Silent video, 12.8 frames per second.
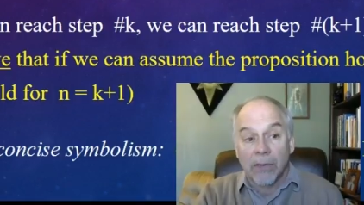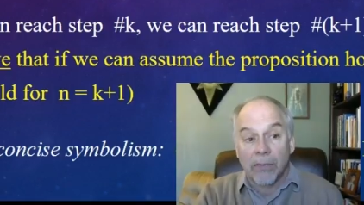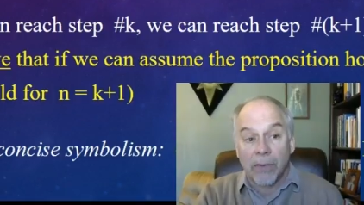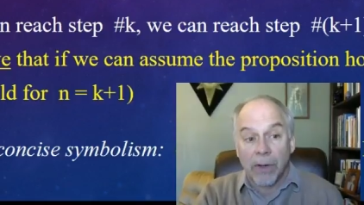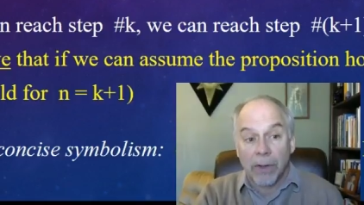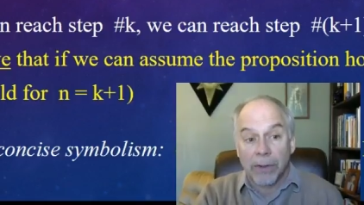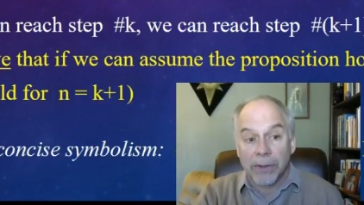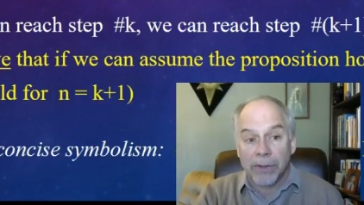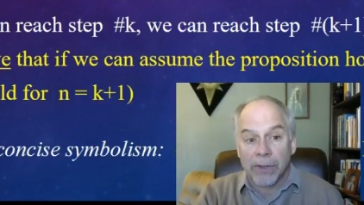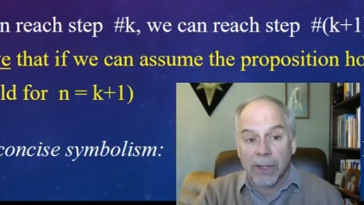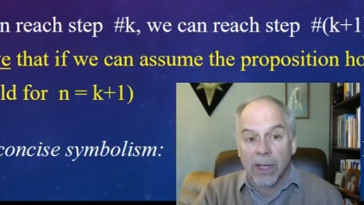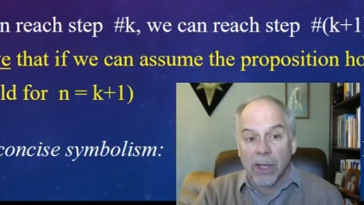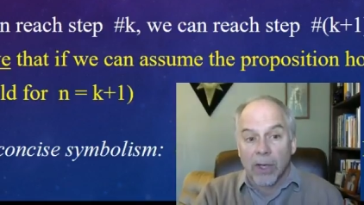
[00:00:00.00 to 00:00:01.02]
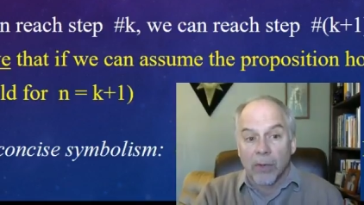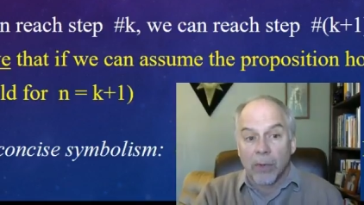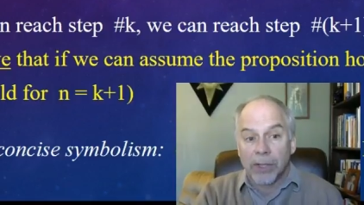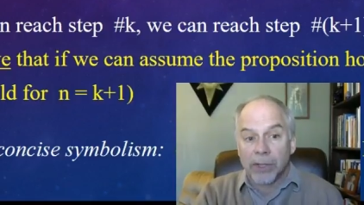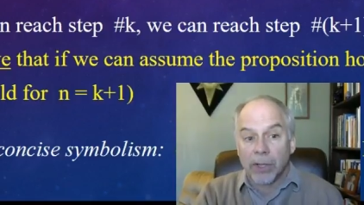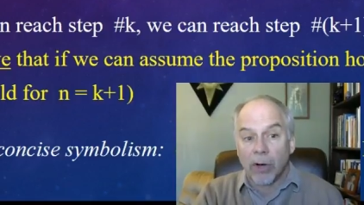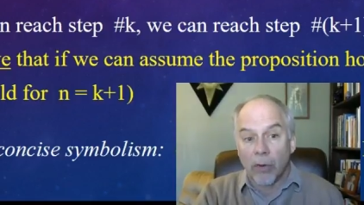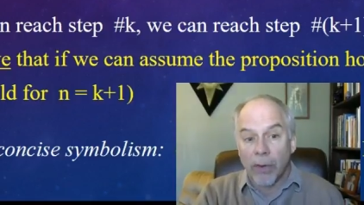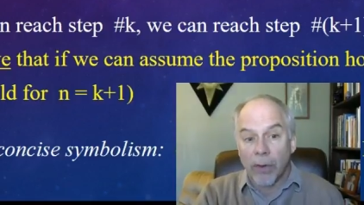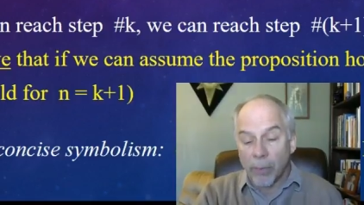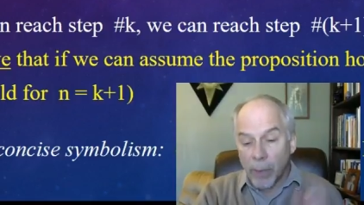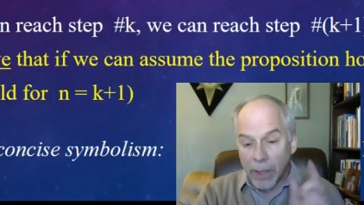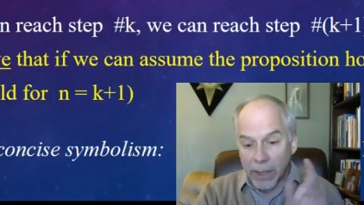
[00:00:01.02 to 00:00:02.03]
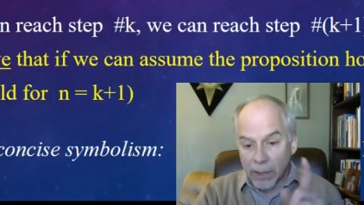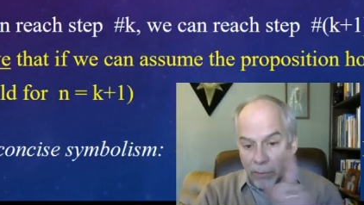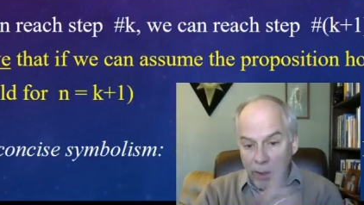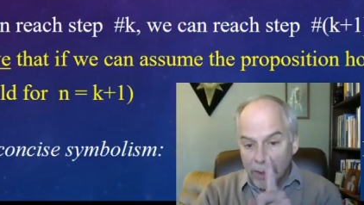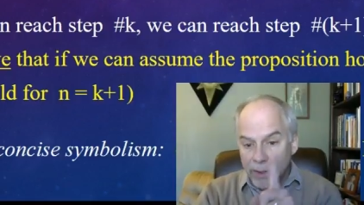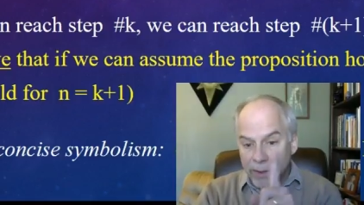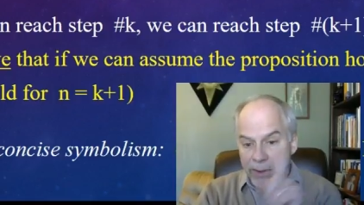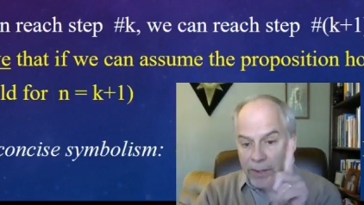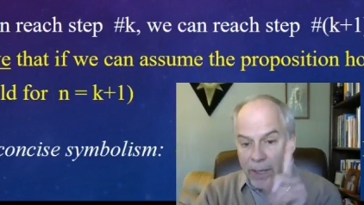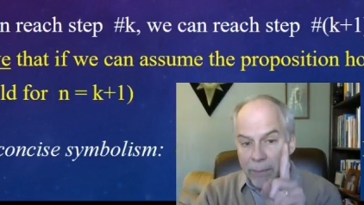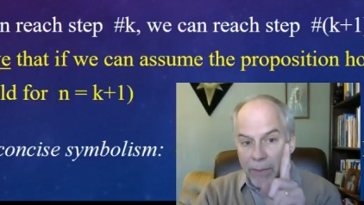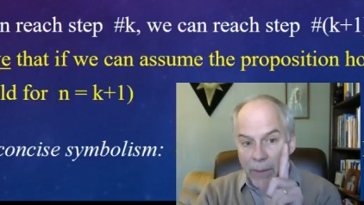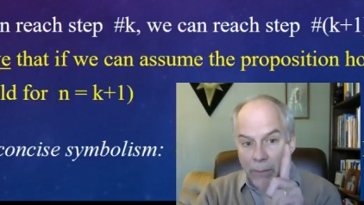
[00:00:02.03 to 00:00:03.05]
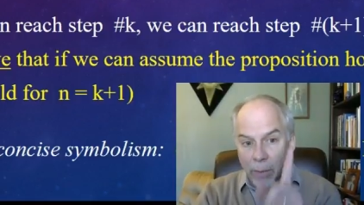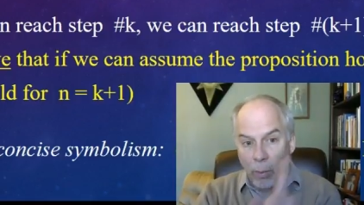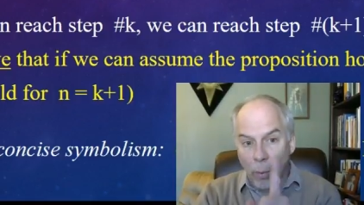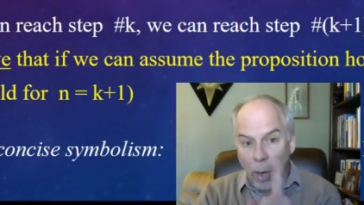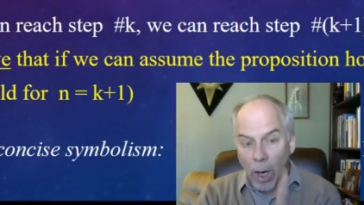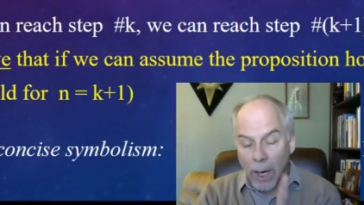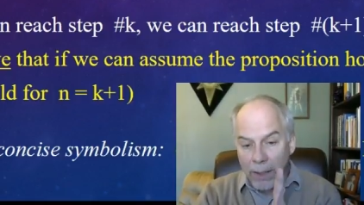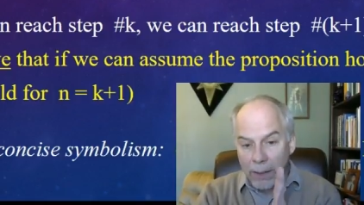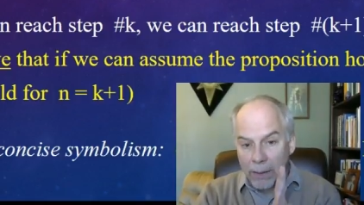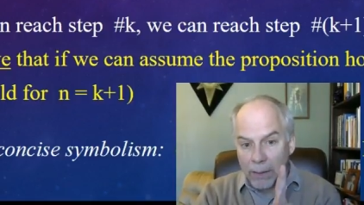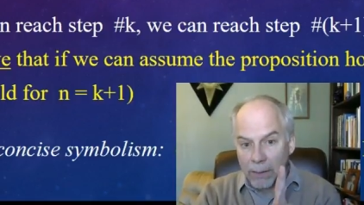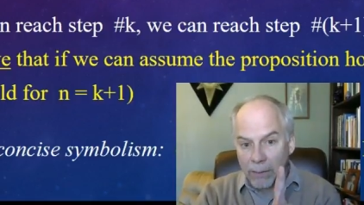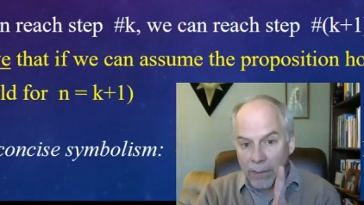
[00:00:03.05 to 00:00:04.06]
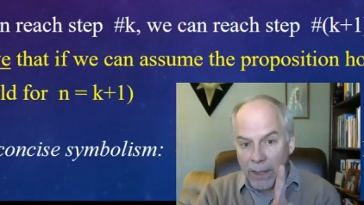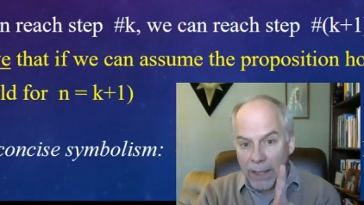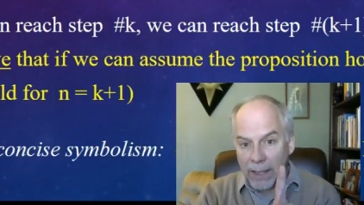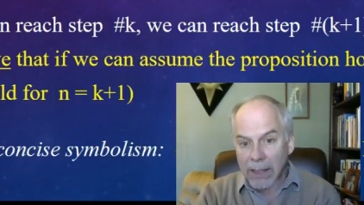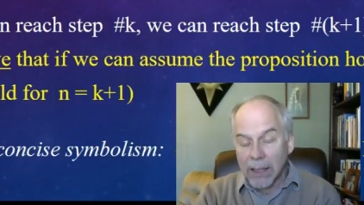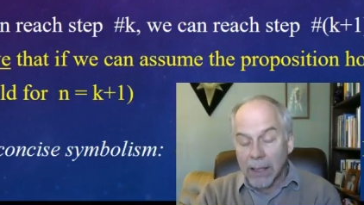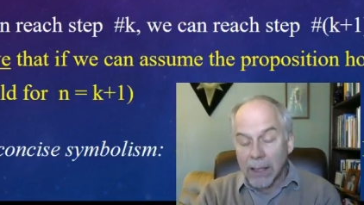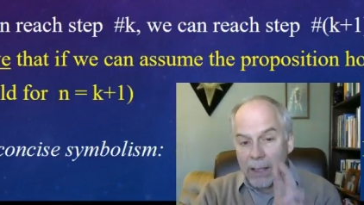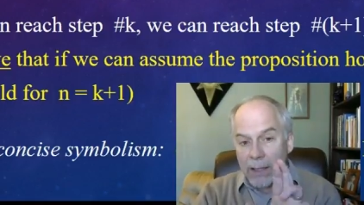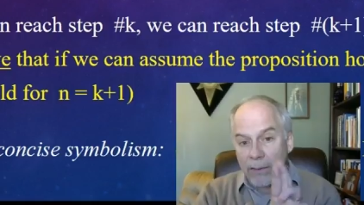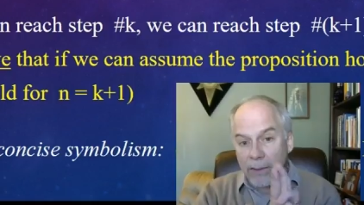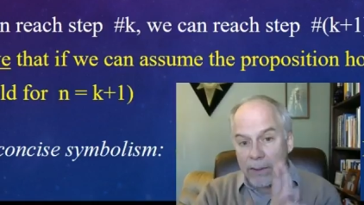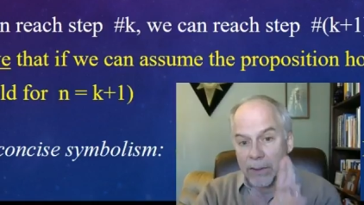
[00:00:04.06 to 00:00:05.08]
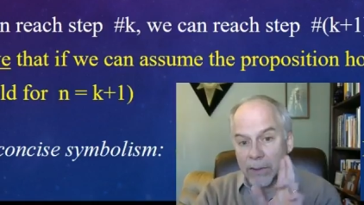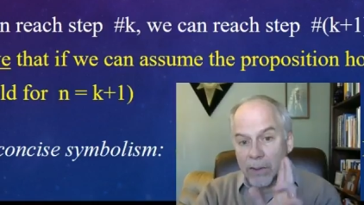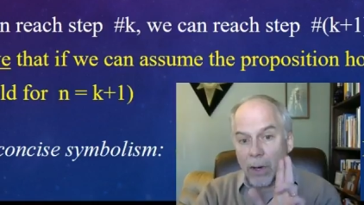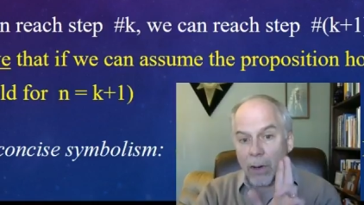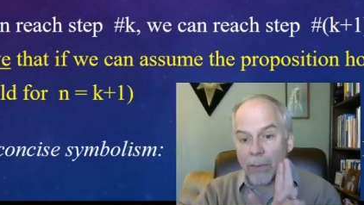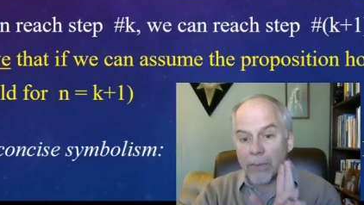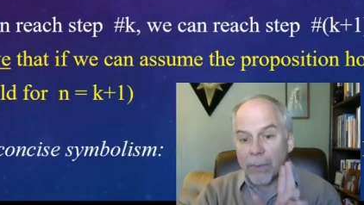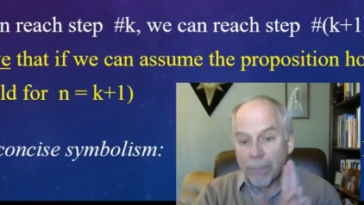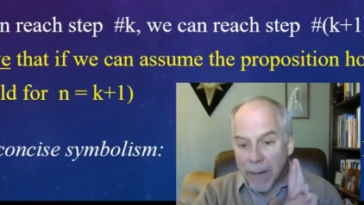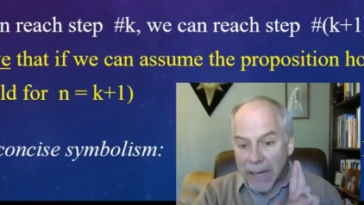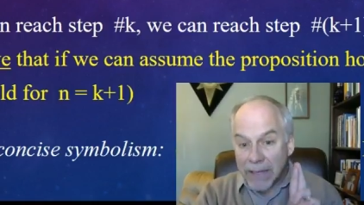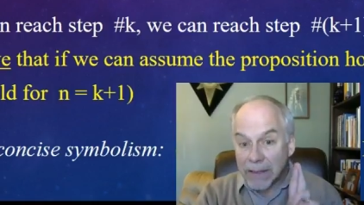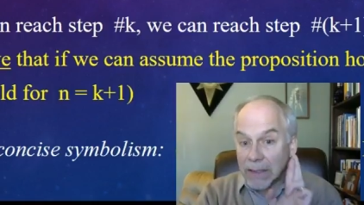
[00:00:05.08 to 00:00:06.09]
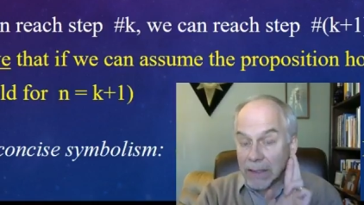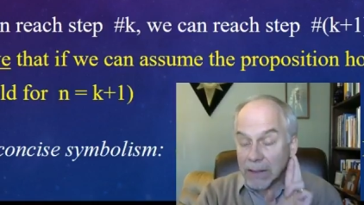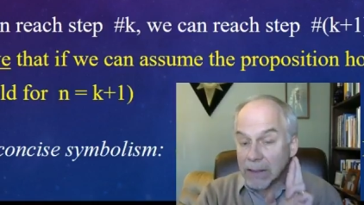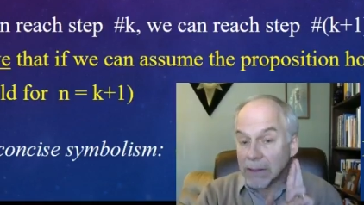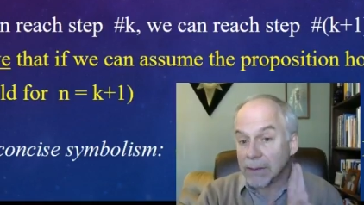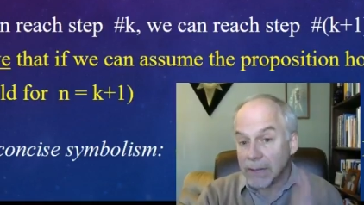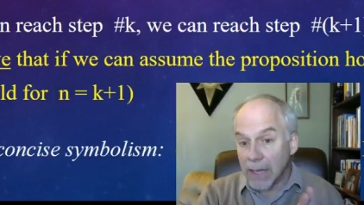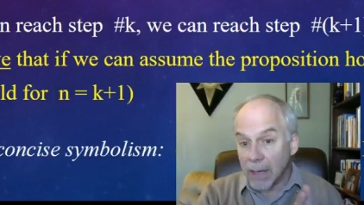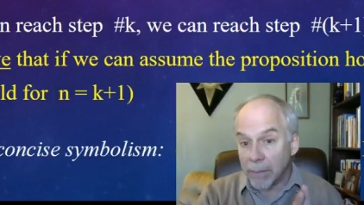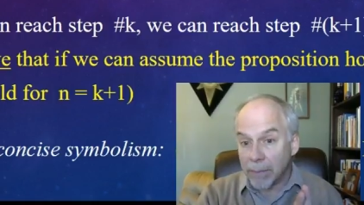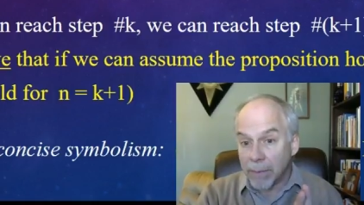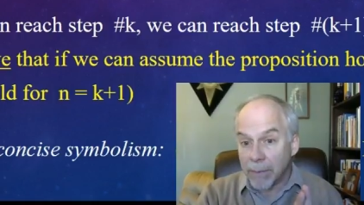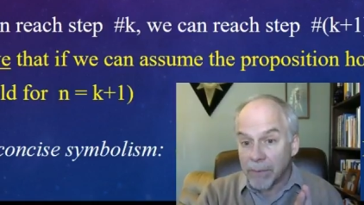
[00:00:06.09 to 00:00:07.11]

First, we show that we could reach step number 1. Okay, now this is called the basis step.